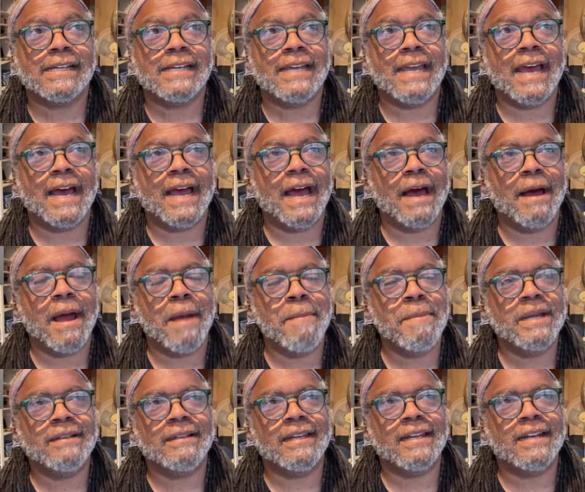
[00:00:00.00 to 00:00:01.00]
Yeah, I, I
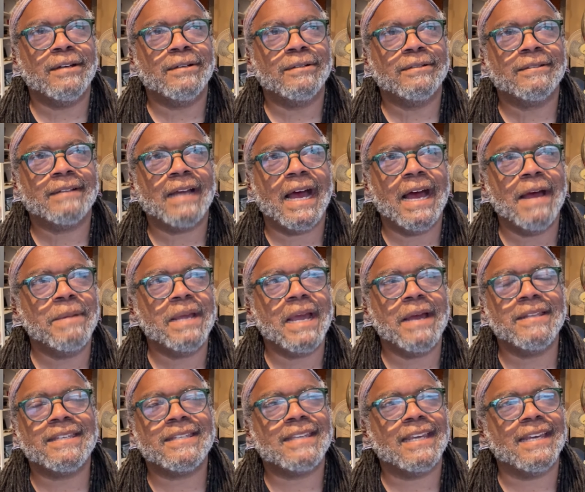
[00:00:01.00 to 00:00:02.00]
mean, you know, I mean,
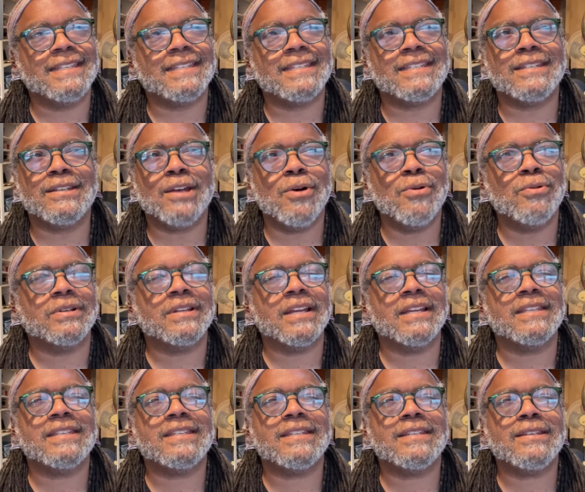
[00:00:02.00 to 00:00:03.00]
it's it's so
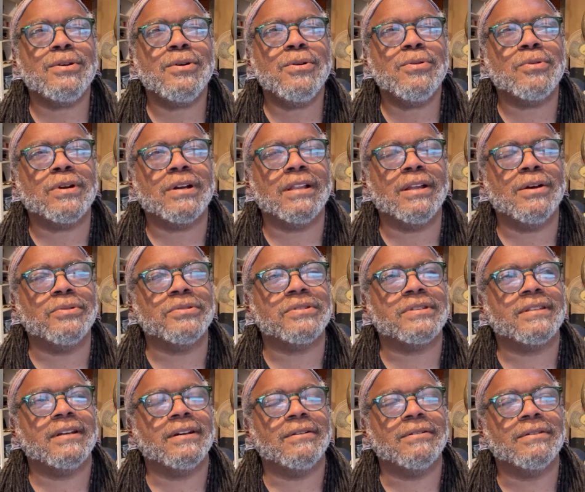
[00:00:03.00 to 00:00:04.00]
it's so
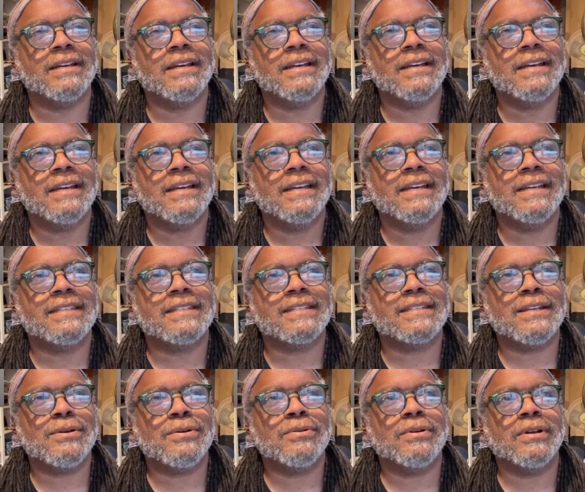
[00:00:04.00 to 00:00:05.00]
close though. It's
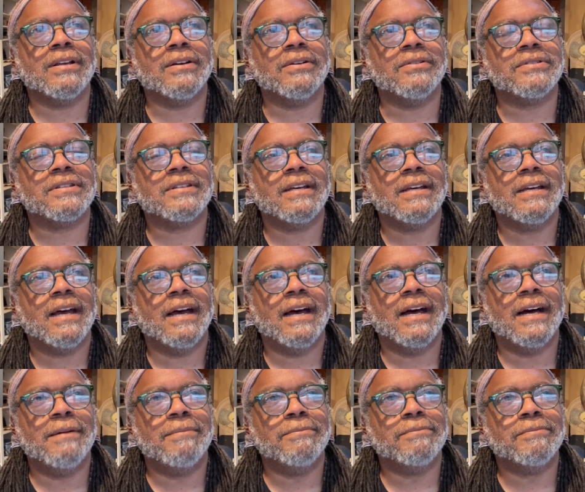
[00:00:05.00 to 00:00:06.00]
so close.
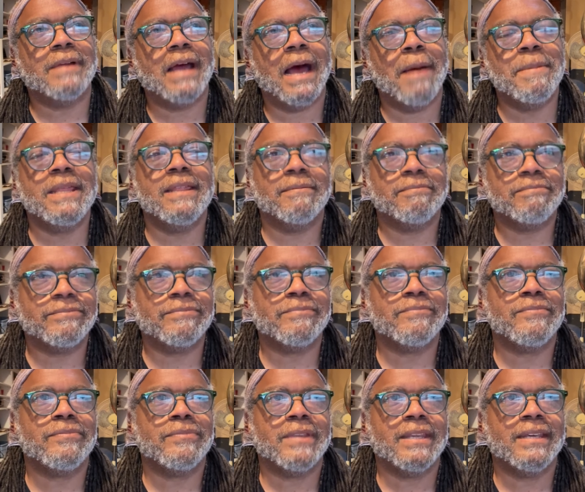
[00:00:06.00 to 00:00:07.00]
Um, I mean, the,
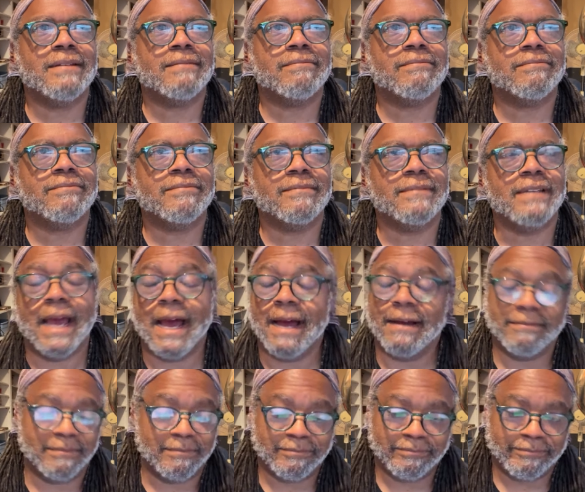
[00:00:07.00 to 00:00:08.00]
yeah,
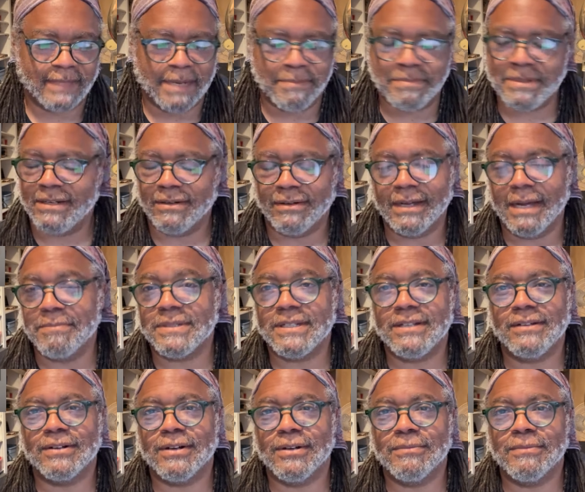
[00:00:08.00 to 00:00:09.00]
I'm still I'm
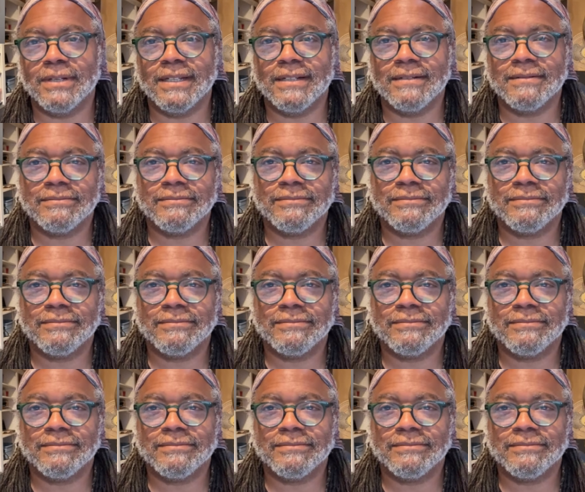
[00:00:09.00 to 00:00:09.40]
still going with it.